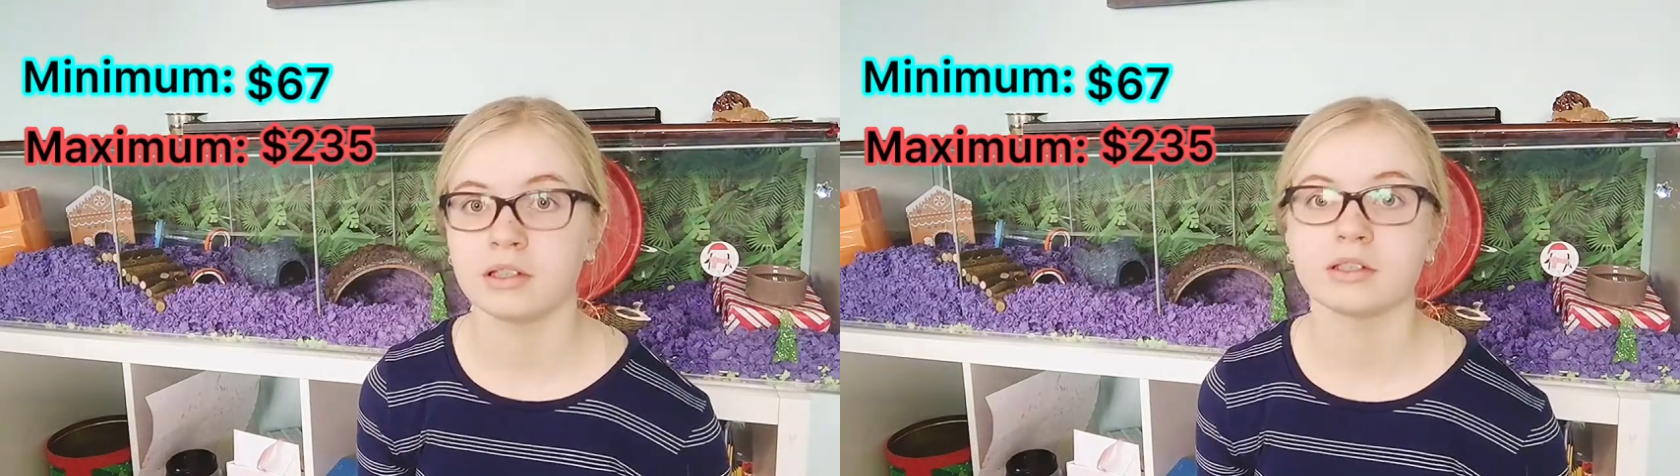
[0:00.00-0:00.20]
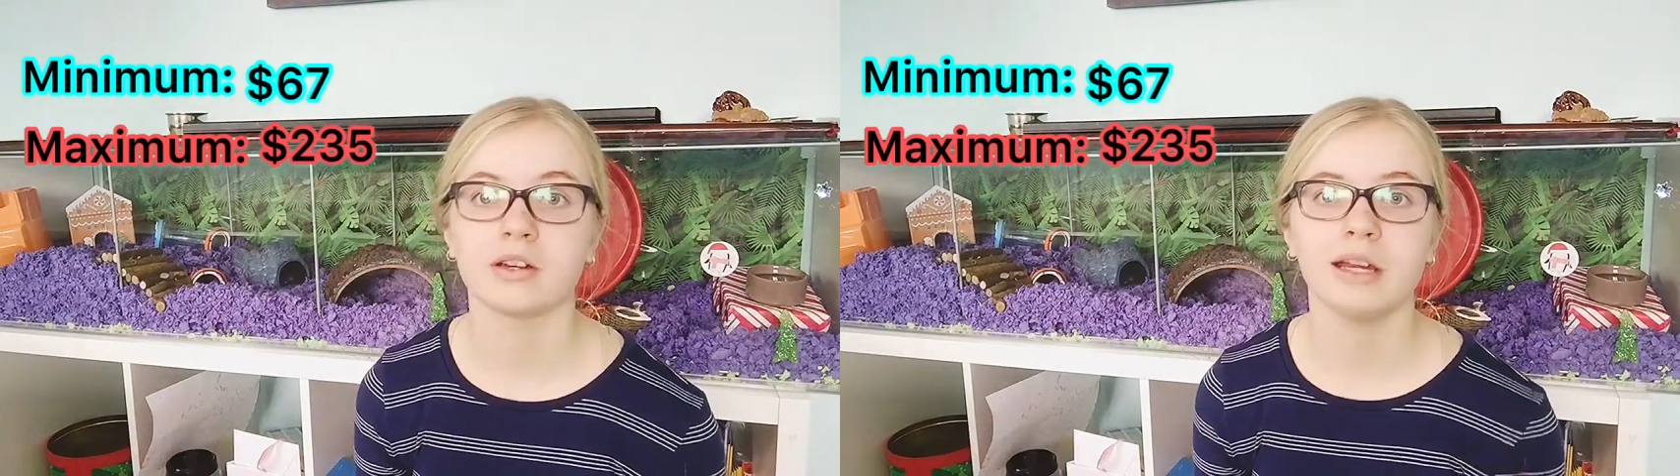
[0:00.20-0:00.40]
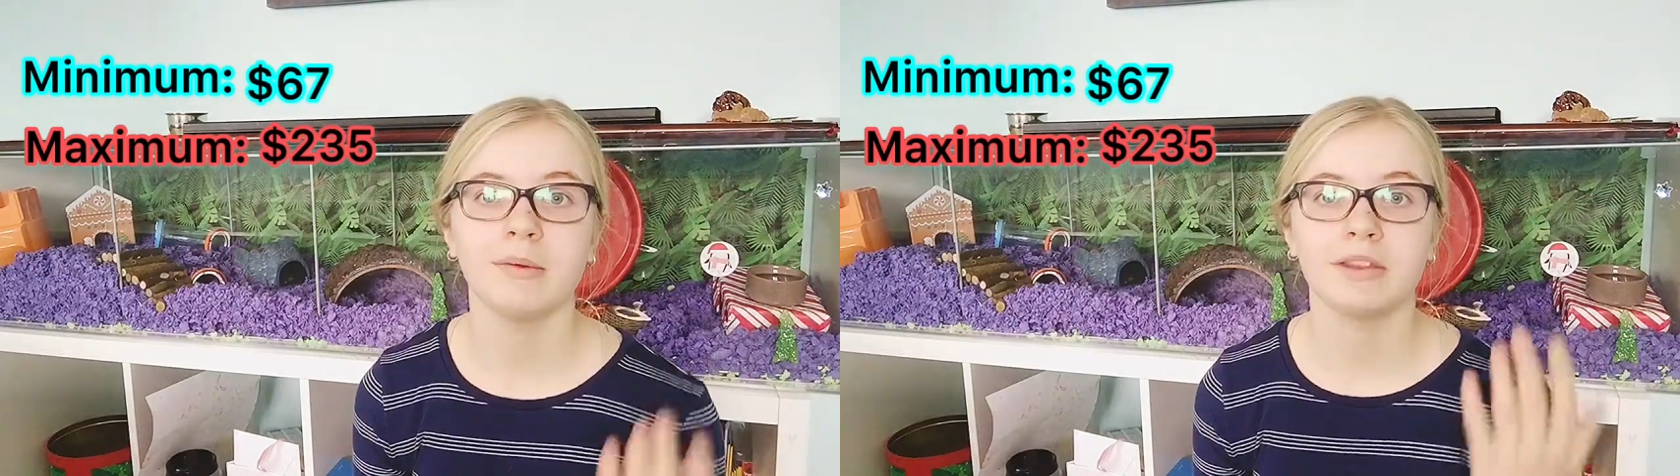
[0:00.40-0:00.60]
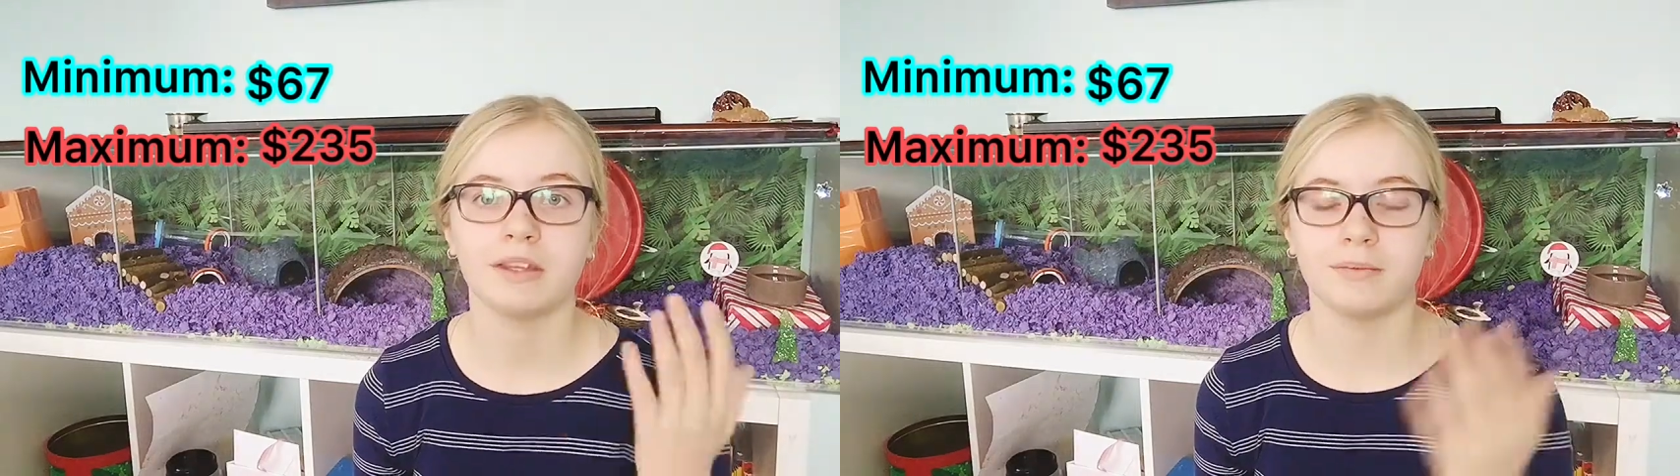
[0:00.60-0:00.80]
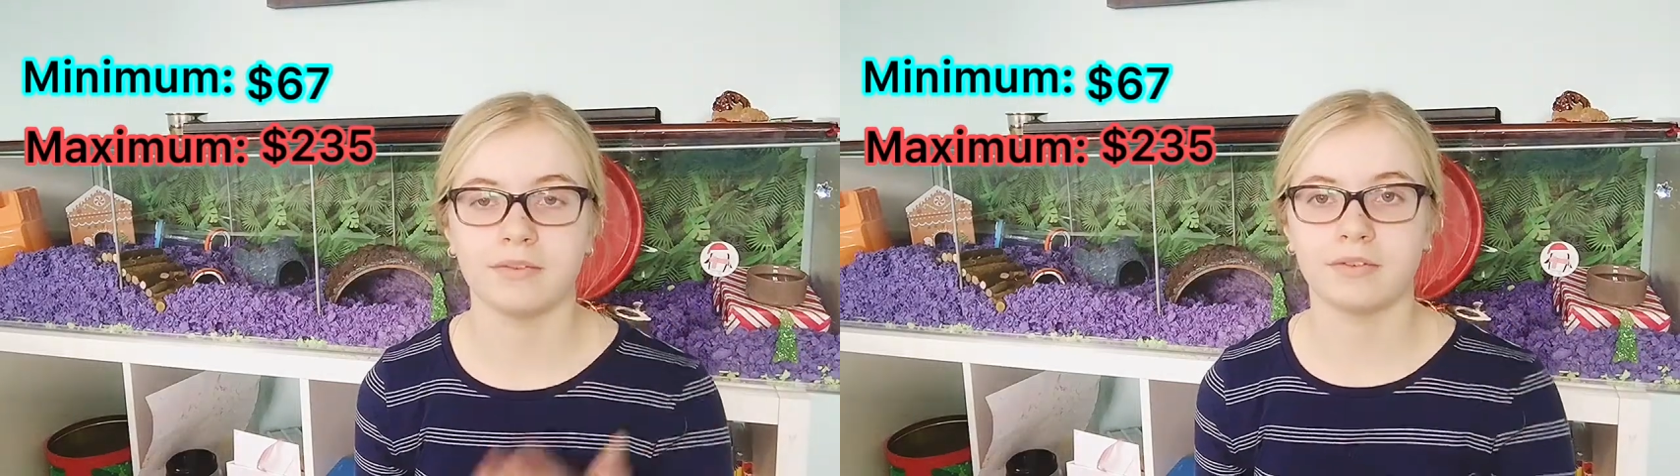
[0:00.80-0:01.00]
Sorry about
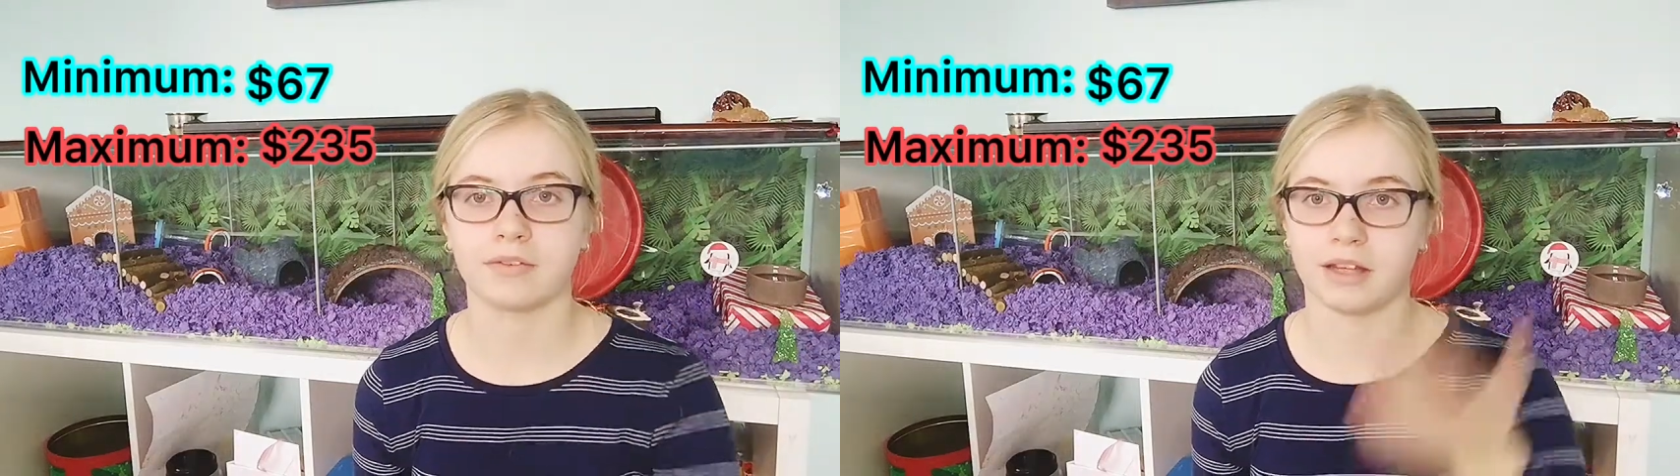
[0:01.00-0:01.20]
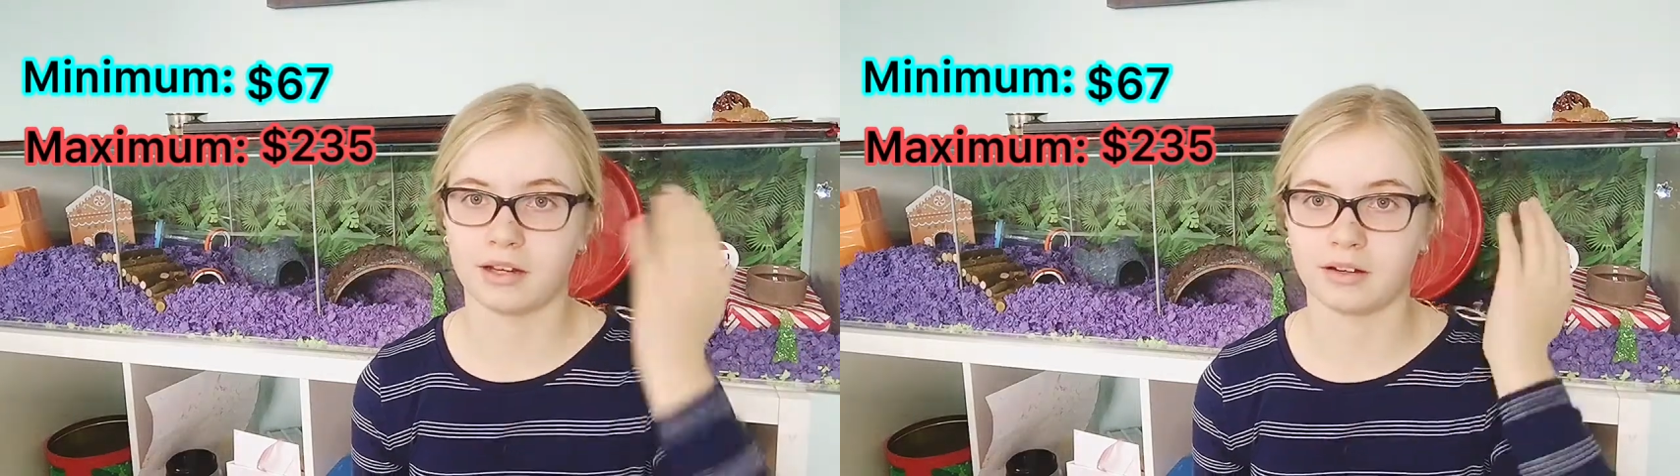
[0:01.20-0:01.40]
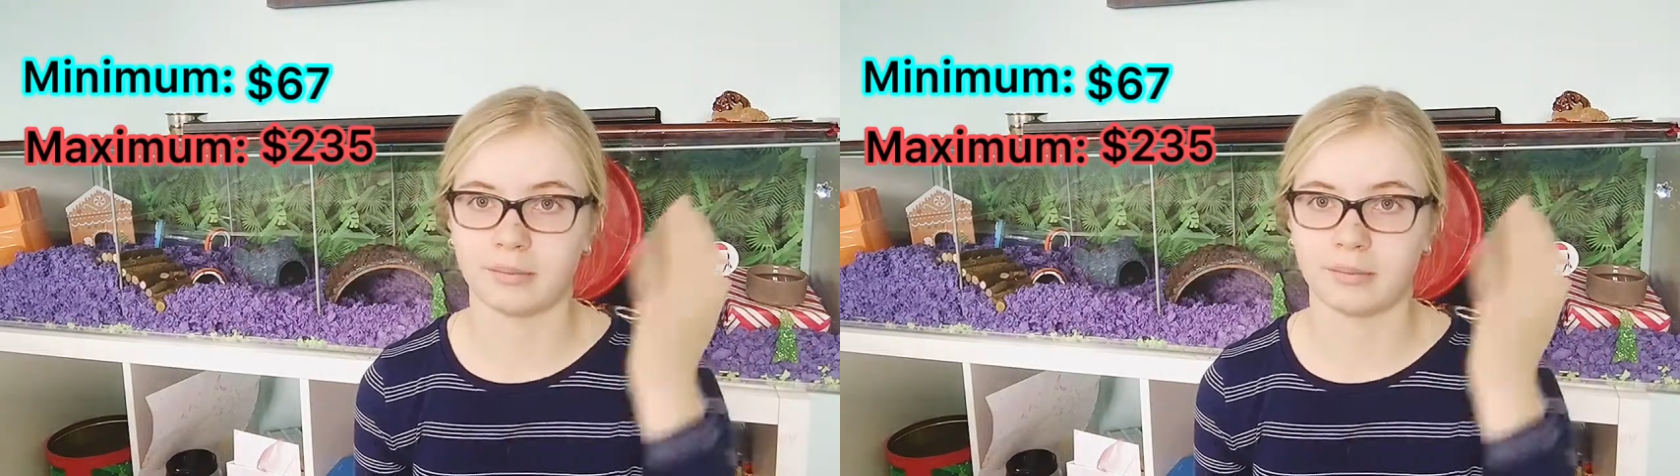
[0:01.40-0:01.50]
the flare